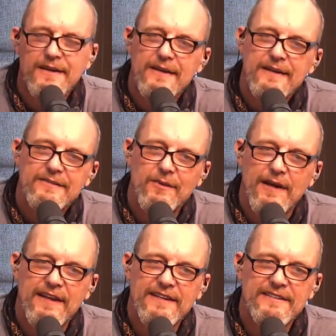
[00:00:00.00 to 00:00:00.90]
And so I
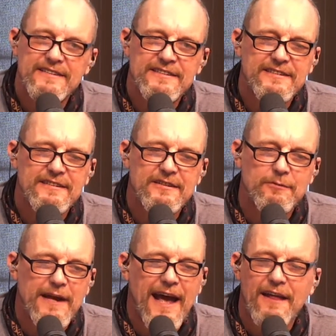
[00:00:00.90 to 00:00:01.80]
think it's just the
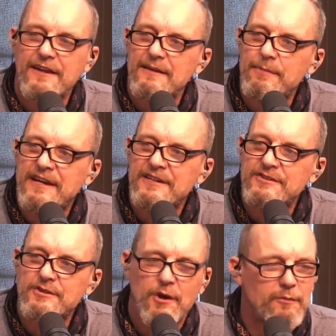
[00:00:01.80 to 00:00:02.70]
reality, because
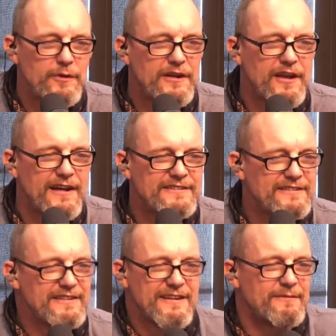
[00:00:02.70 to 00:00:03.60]
you don't realize.
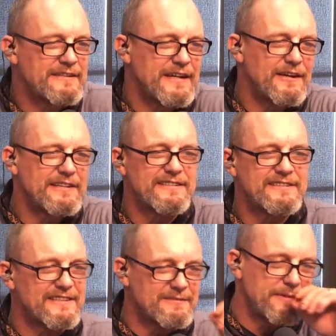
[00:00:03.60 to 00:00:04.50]
And Terry just
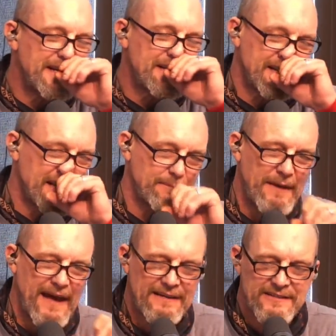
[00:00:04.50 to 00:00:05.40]
gets me to thinking
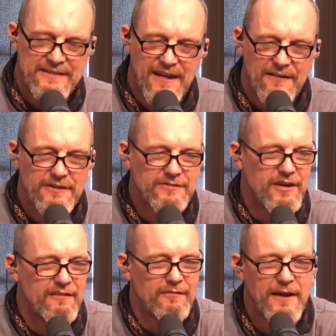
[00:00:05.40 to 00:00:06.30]
back to not only
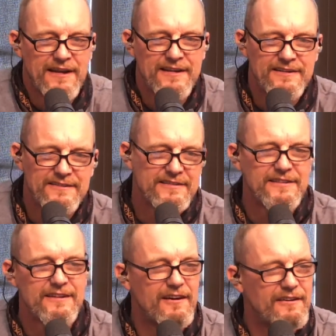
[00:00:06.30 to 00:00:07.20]
driving my kids
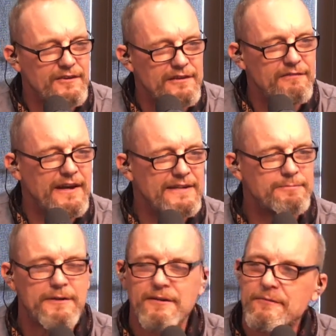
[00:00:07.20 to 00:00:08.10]
to all their events,
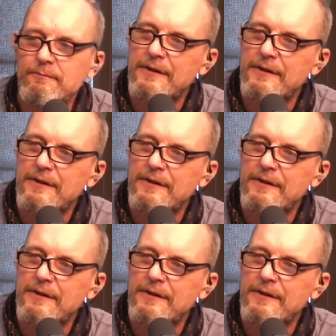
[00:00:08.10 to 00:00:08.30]
but